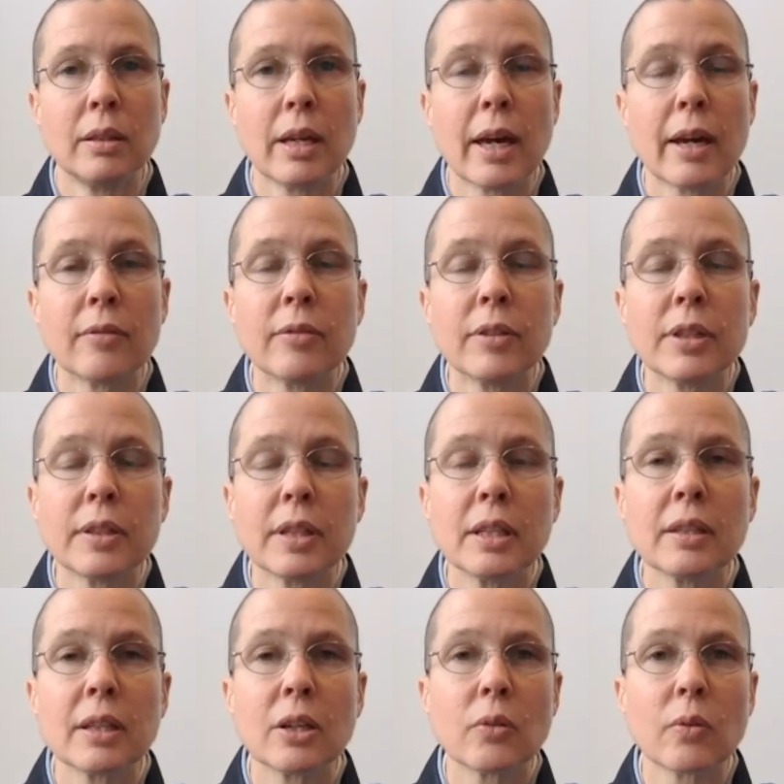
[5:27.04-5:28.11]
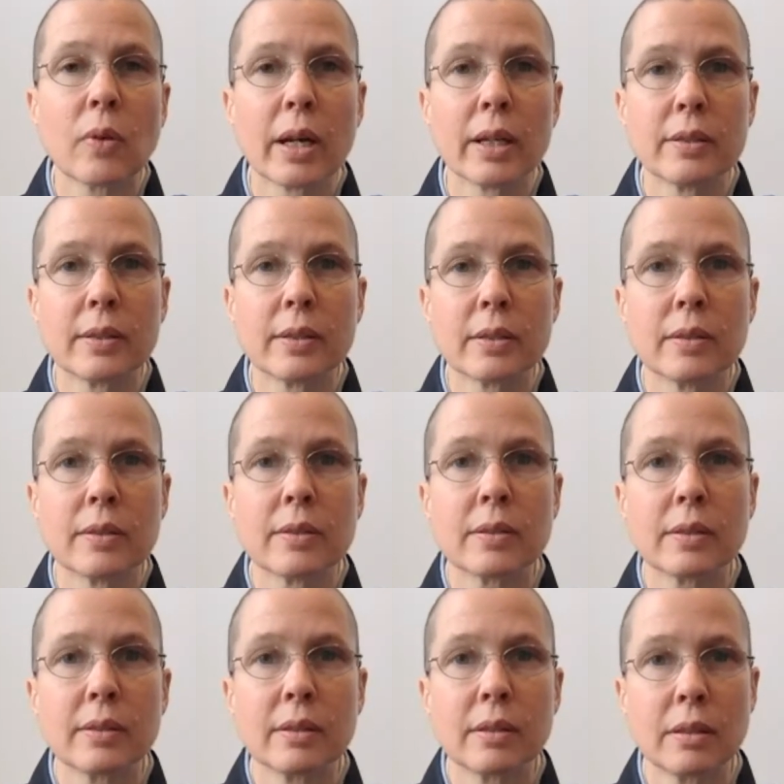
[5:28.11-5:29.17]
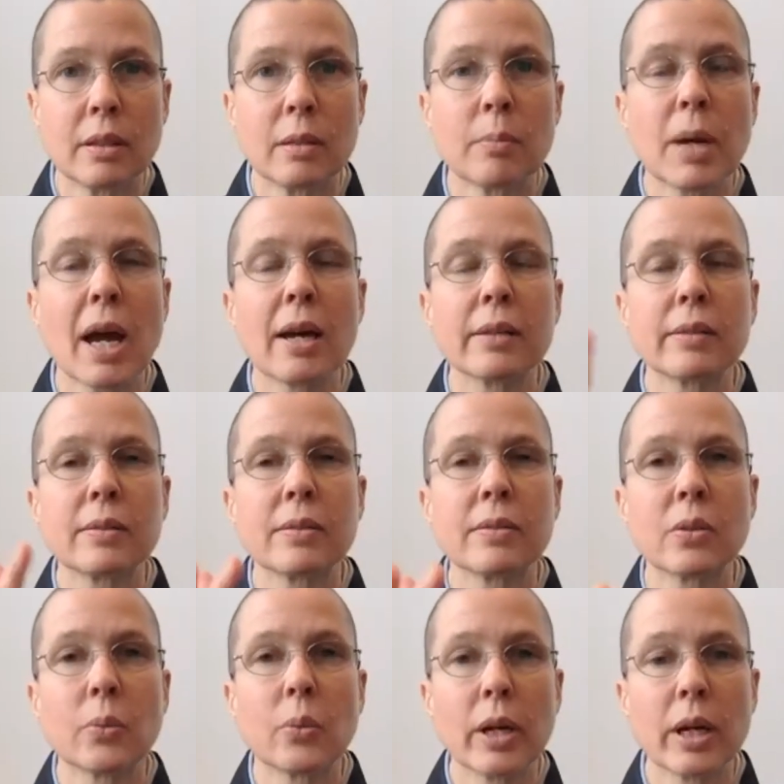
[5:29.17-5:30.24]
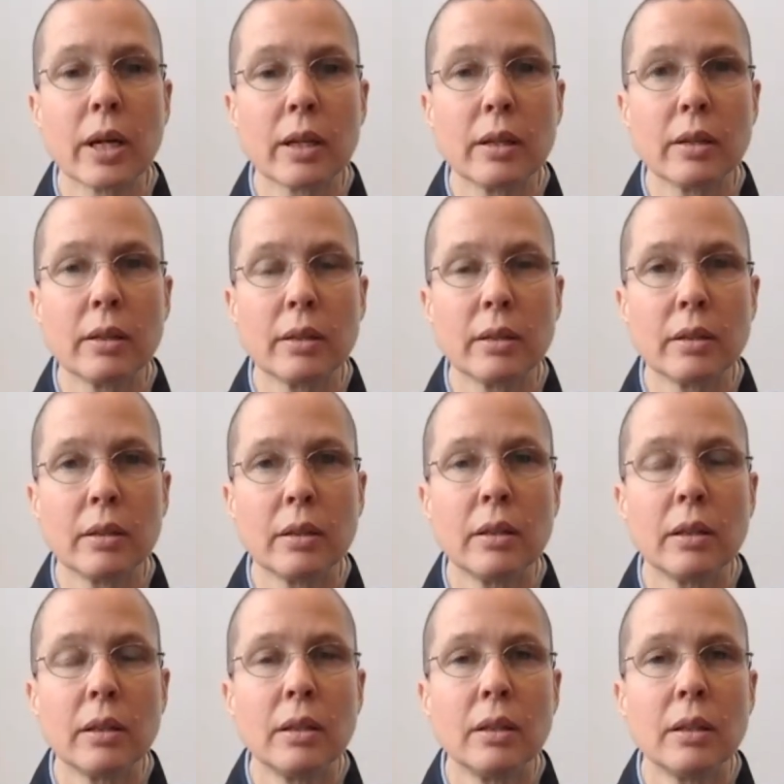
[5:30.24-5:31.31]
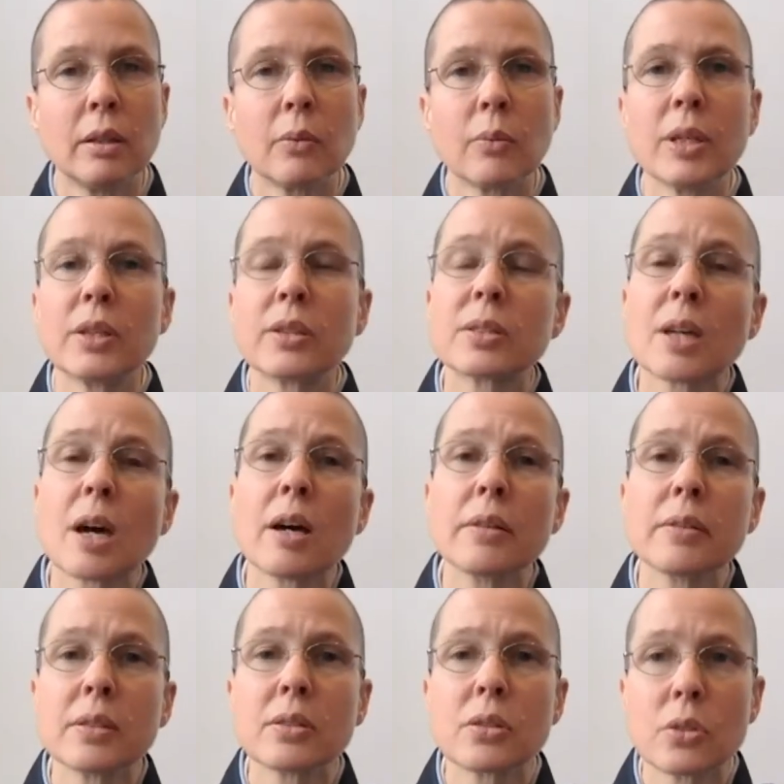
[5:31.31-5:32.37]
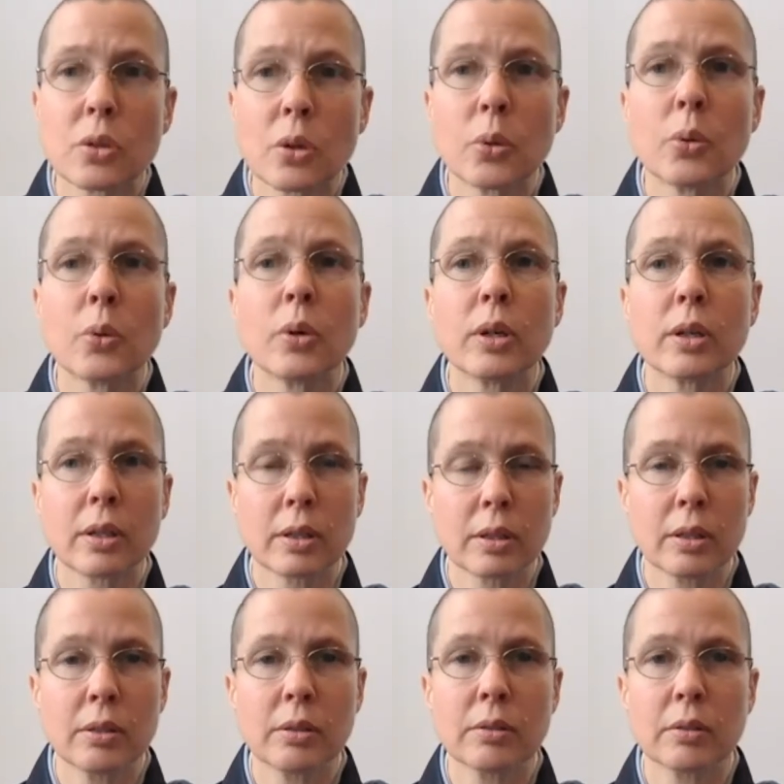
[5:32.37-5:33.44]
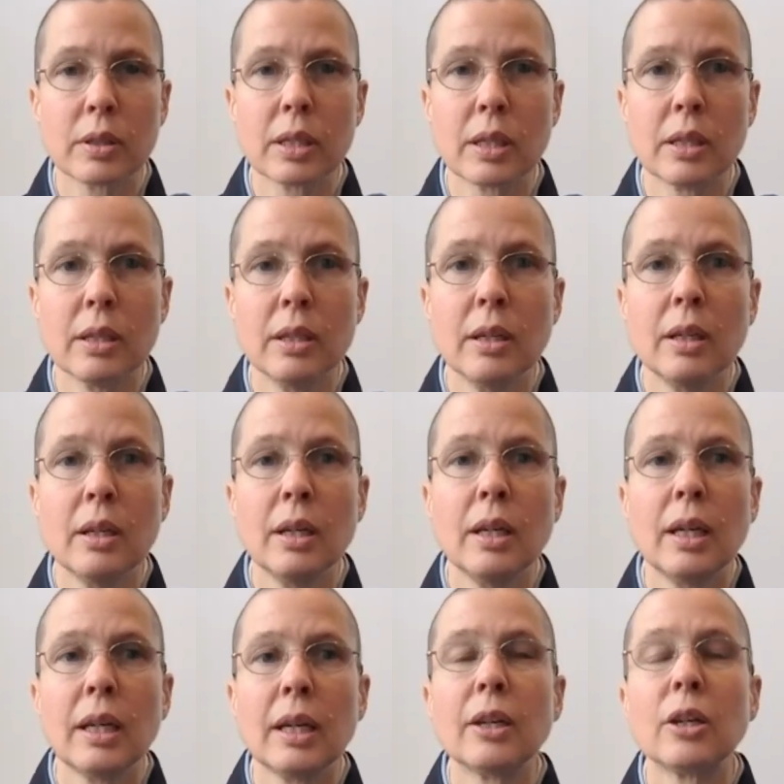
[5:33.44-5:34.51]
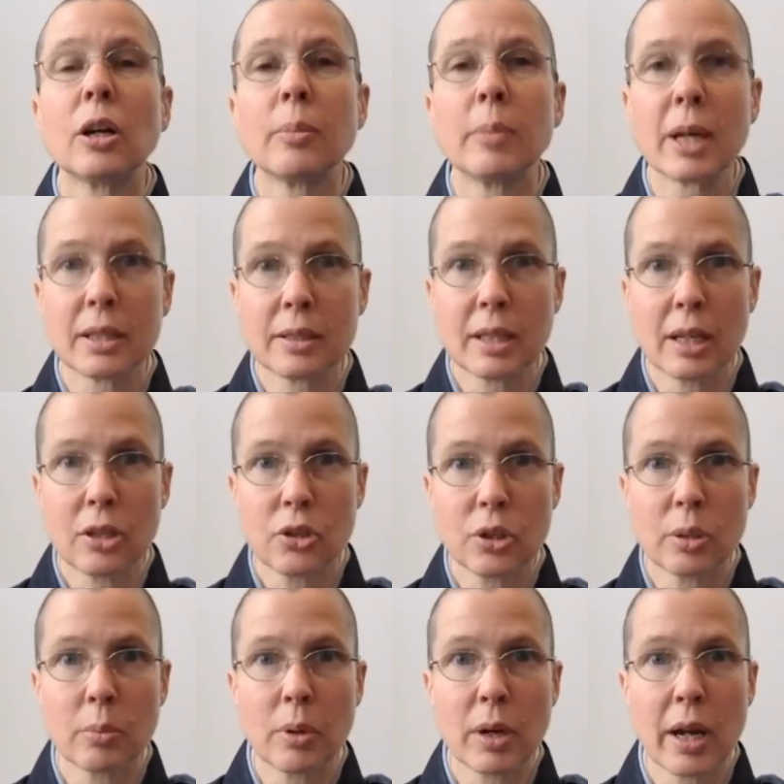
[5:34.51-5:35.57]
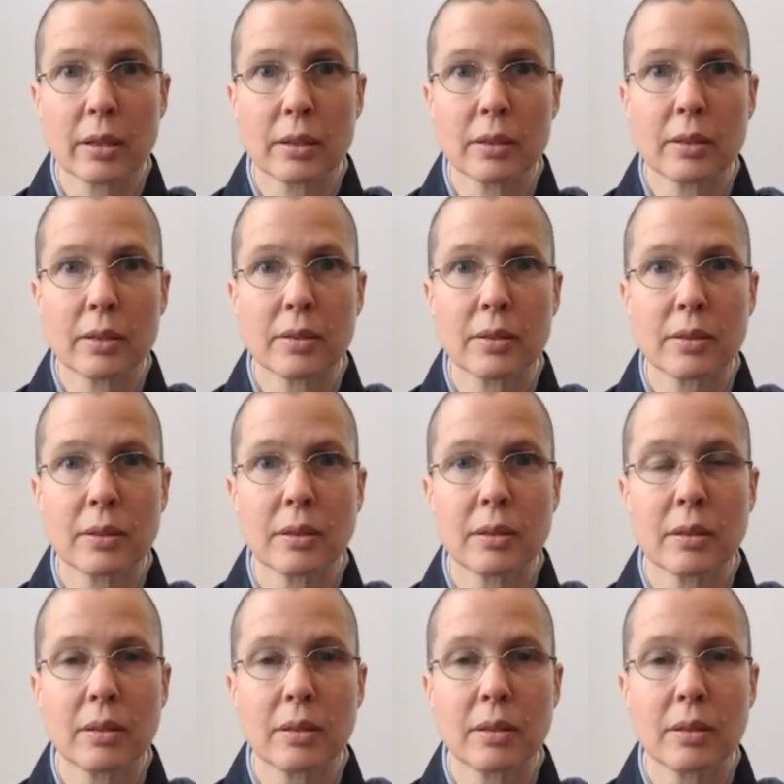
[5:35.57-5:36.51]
Everything that arises passes away. We saw this so clearly in our meditation practice.